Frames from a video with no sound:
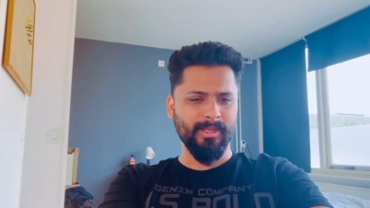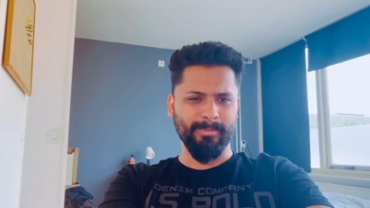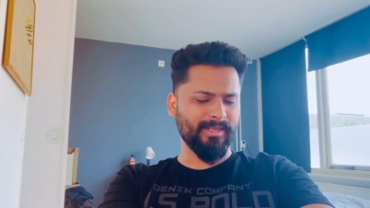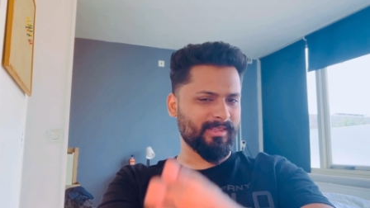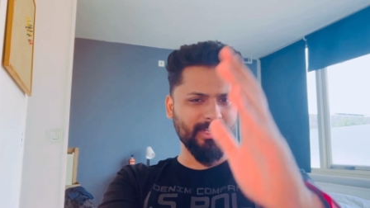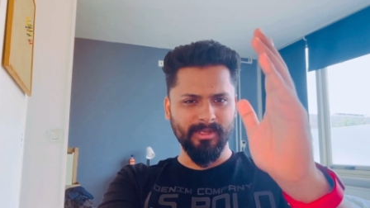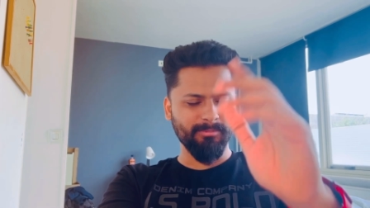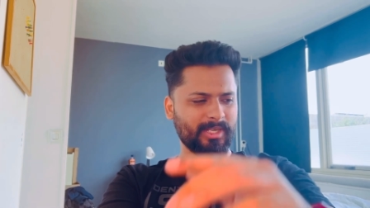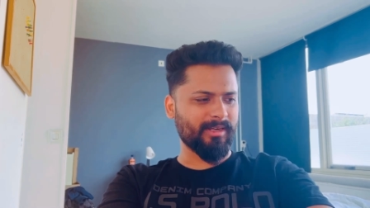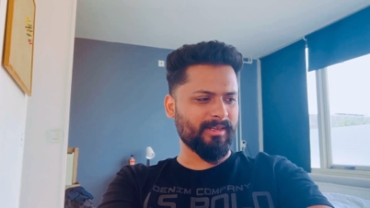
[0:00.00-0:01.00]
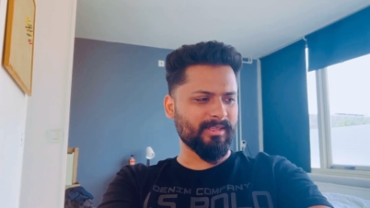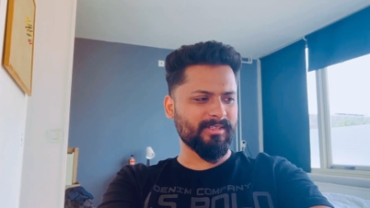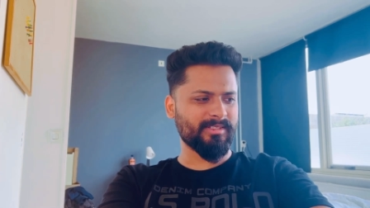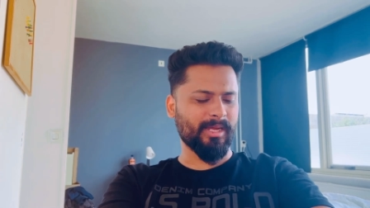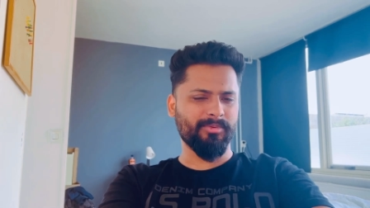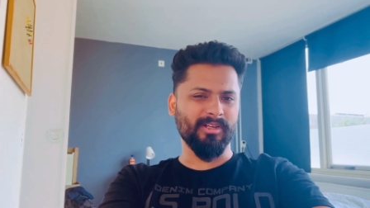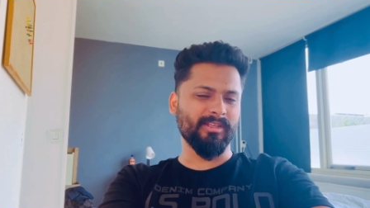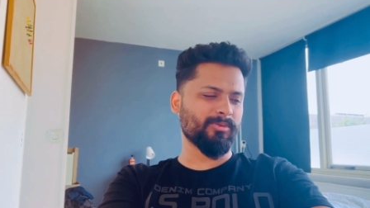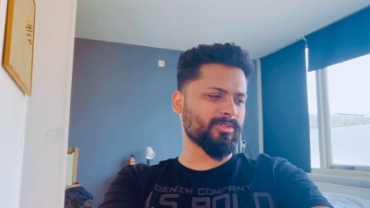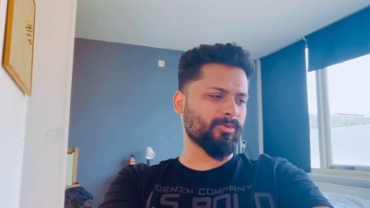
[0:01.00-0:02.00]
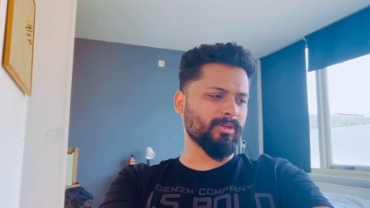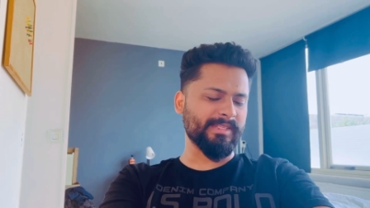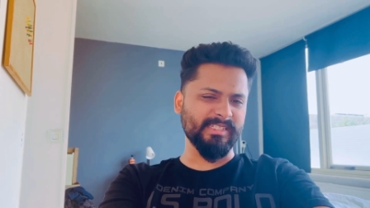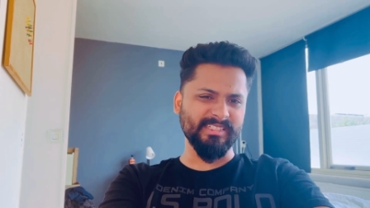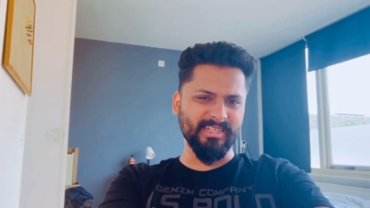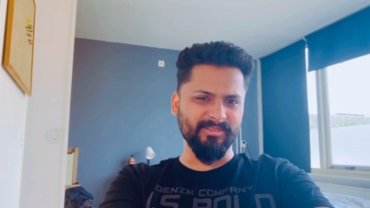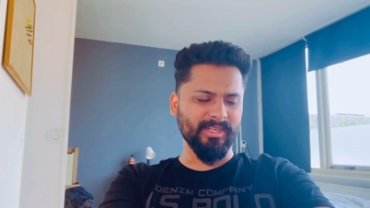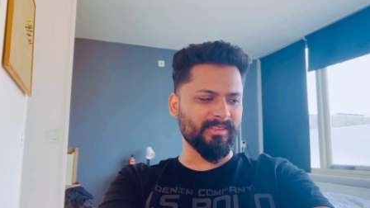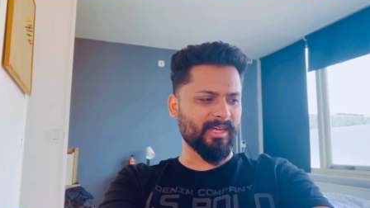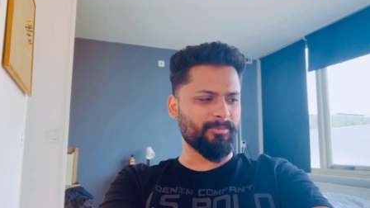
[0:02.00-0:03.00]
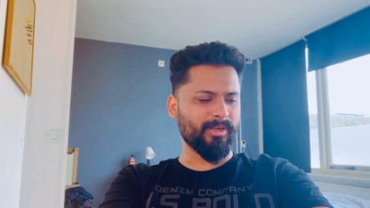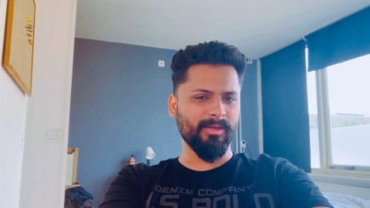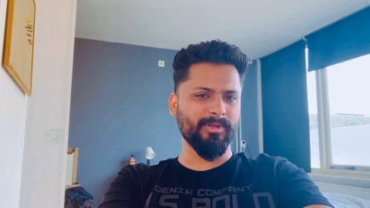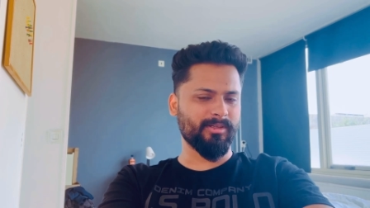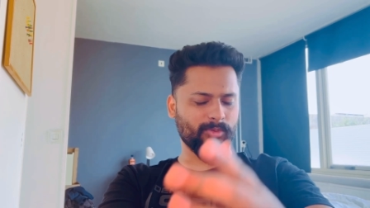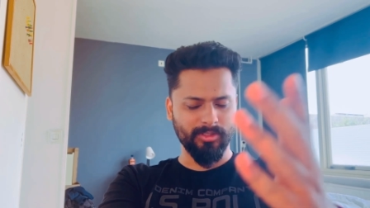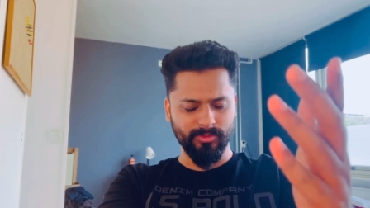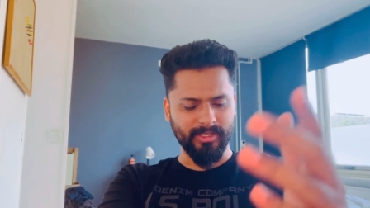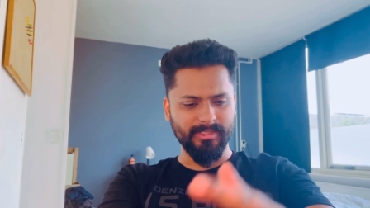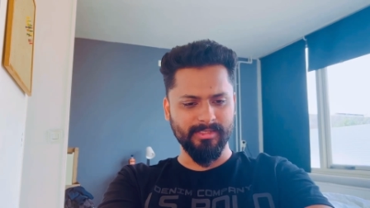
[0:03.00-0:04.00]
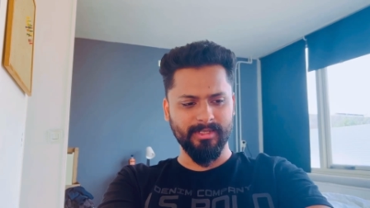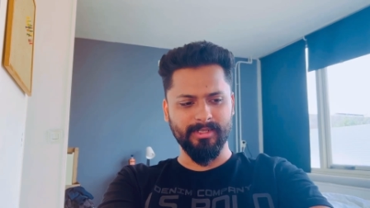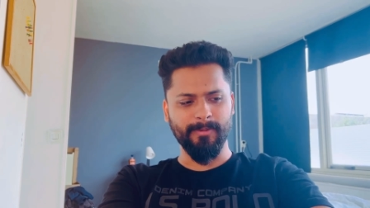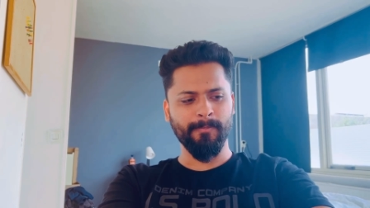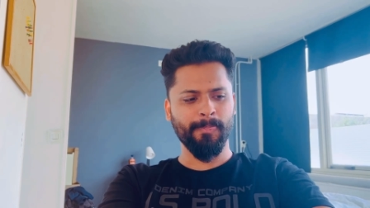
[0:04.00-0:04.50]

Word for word: Done and dusted chapter and school discussing but whatever he said,